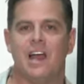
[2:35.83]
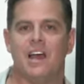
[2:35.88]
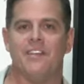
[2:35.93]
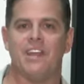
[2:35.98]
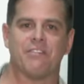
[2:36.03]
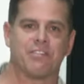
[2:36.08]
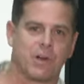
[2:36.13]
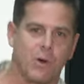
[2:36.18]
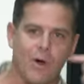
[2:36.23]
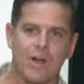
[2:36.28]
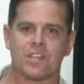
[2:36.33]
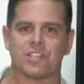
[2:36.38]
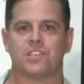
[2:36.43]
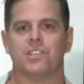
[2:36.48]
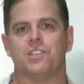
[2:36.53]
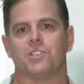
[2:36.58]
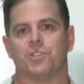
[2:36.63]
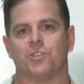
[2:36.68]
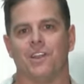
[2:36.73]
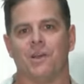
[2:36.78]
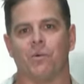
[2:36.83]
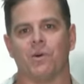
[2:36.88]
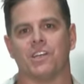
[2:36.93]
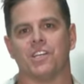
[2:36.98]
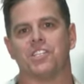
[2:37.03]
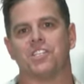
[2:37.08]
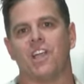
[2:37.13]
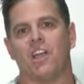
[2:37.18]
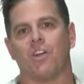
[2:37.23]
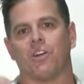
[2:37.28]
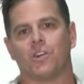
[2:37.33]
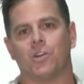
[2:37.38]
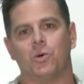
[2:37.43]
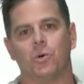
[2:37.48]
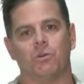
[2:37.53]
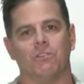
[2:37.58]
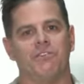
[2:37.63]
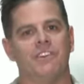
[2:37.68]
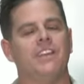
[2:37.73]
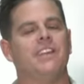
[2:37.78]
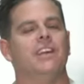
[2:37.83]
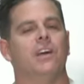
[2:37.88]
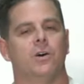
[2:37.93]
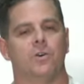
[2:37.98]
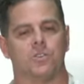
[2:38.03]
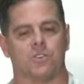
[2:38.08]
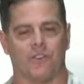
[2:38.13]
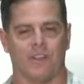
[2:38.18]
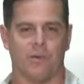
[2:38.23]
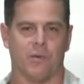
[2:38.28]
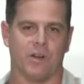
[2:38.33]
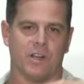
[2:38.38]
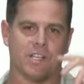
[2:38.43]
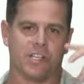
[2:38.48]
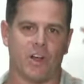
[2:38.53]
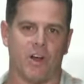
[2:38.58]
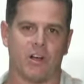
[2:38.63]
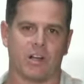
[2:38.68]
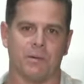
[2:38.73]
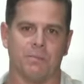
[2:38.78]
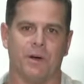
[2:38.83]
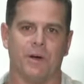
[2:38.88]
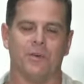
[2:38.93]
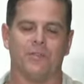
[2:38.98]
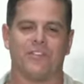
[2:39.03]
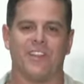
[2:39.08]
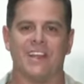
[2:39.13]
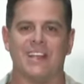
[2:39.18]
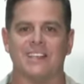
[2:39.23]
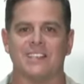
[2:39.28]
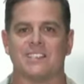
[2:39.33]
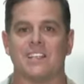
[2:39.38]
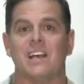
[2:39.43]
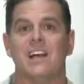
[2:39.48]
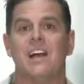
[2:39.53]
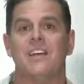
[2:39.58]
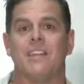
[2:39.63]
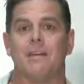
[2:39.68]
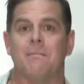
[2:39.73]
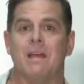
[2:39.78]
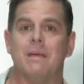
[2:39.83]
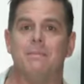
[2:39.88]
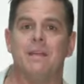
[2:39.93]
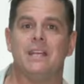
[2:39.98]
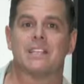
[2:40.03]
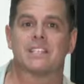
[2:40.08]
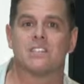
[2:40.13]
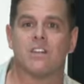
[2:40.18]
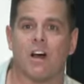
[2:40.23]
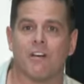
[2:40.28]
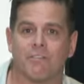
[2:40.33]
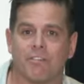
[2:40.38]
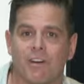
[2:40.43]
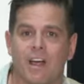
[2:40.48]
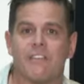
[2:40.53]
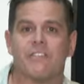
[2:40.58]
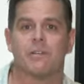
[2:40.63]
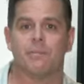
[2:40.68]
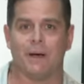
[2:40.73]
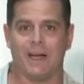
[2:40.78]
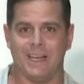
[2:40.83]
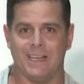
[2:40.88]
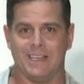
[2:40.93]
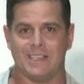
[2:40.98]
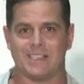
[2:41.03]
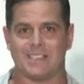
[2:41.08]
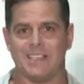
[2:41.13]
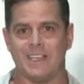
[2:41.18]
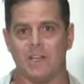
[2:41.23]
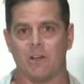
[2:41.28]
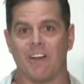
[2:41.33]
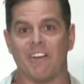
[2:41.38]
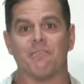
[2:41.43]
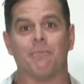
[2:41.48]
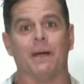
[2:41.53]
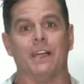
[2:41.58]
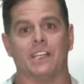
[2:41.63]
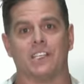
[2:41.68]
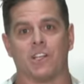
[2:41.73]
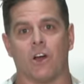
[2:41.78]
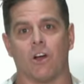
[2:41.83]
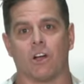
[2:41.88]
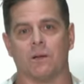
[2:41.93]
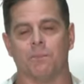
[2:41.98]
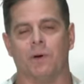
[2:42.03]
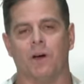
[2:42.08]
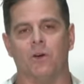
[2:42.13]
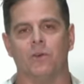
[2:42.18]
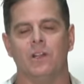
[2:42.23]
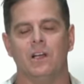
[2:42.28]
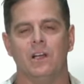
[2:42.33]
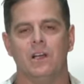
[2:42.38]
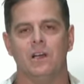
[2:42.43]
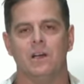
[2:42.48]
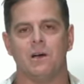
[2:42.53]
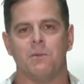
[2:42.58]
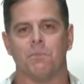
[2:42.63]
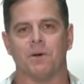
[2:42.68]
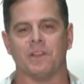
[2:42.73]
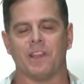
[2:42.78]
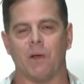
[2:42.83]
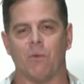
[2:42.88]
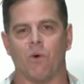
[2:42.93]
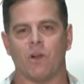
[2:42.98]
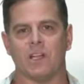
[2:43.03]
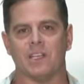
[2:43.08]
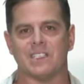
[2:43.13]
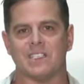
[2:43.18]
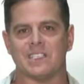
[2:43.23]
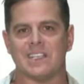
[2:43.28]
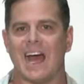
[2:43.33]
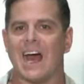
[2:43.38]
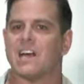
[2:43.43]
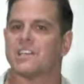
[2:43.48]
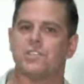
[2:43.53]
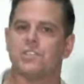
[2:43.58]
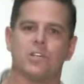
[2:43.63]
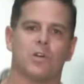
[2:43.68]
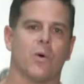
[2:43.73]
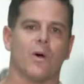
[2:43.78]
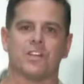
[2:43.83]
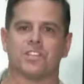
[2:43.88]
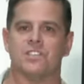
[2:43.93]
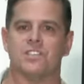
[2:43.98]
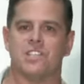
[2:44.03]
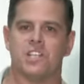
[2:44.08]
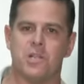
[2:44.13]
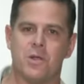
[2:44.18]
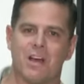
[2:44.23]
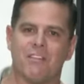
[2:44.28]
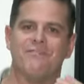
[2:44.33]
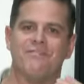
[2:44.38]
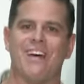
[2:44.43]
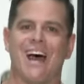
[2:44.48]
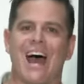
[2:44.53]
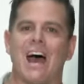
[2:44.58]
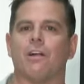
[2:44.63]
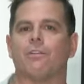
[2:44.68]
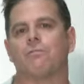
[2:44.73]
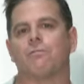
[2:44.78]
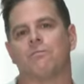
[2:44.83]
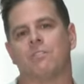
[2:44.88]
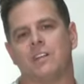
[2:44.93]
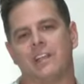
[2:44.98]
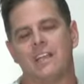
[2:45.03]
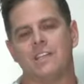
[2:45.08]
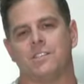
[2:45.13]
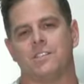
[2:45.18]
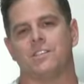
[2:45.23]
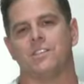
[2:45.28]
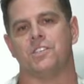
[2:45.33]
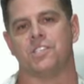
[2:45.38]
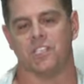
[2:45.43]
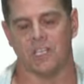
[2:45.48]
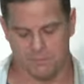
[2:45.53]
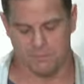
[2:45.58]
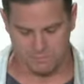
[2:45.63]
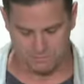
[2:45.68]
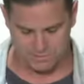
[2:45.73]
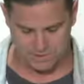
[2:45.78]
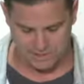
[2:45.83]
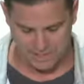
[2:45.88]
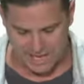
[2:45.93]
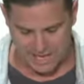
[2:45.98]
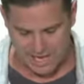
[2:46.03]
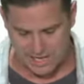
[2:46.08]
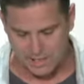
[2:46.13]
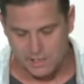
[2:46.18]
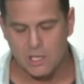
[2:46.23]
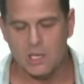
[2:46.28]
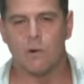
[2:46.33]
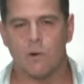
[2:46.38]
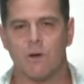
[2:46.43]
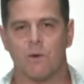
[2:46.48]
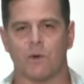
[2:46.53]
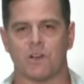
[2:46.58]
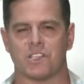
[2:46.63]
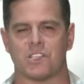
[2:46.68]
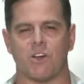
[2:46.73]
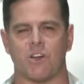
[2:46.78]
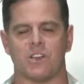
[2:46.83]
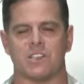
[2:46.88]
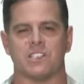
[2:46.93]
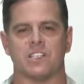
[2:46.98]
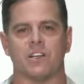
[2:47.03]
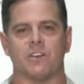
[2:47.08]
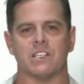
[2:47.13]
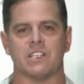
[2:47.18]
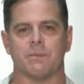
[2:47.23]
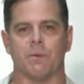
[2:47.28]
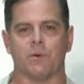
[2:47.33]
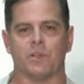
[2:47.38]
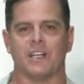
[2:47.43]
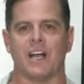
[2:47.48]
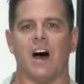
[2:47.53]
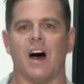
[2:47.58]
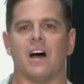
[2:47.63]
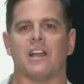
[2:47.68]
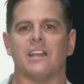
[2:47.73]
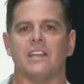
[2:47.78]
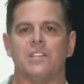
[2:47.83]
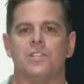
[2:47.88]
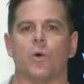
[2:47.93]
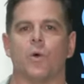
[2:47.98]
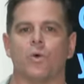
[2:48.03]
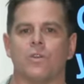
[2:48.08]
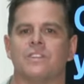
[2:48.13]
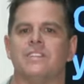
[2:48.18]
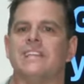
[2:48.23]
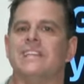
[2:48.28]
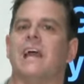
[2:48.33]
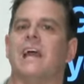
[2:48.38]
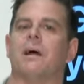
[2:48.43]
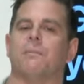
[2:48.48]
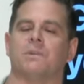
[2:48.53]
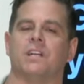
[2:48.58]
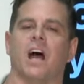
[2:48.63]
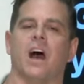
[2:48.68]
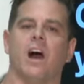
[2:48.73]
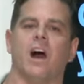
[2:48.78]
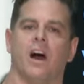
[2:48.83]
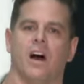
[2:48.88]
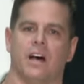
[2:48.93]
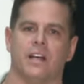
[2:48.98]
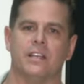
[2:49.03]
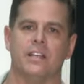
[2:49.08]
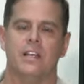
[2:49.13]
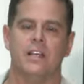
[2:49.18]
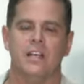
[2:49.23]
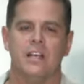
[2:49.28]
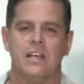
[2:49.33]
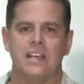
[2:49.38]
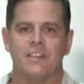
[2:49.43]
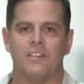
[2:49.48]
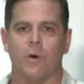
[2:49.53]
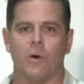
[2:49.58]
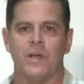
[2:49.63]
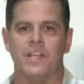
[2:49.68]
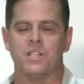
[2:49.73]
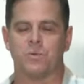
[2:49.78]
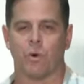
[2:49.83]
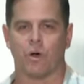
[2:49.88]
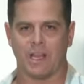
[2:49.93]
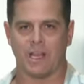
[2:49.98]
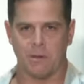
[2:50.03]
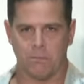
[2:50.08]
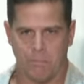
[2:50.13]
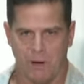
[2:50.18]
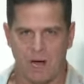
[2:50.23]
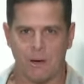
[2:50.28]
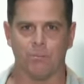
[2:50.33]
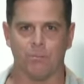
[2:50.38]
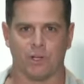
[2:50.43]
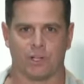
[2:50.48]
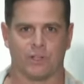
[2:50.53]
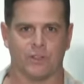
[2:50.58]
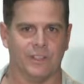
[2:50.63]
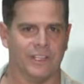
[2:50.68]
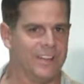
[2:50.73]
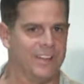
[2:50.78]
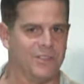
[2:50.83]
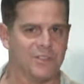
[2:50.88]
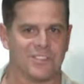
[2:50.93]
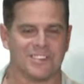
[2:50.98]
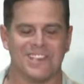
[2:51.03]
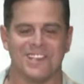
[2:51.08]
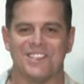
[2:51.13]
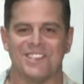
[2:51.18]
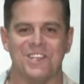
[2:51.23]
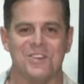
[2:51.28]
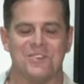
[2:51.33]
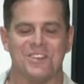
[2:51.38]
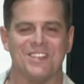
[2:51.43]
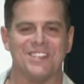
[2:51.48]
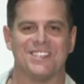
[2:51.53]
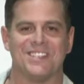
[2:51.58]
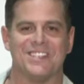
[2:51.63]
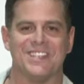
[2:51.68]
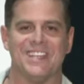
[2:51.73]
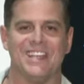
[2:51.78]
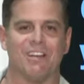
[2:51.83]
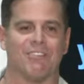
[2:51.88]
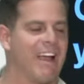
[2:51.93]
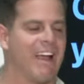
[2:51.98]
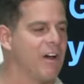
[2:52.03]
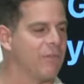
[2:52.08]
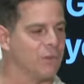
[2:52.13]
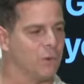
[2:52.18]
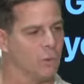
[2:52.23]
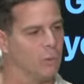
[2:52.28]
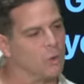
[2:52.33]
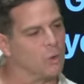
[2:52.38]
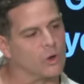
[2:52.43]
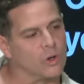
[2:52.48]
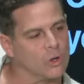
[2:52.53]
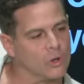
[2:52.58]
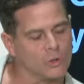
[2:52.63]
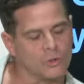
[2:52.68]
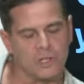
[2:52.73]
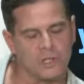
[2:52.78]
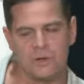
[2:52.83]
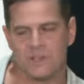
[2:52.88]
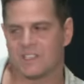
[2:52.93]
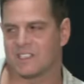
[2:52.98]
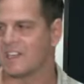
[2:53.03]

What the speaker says: and they have questions, or they want to share cool videos, or they want to talk about things that maybe it's not for everybody to see or everybody to talk about, but they want to just ask you questions, and you have that relationship. Today, we want to start a series about God in your DM. God, though he's working publicly, and there's things that you can see around the world, you can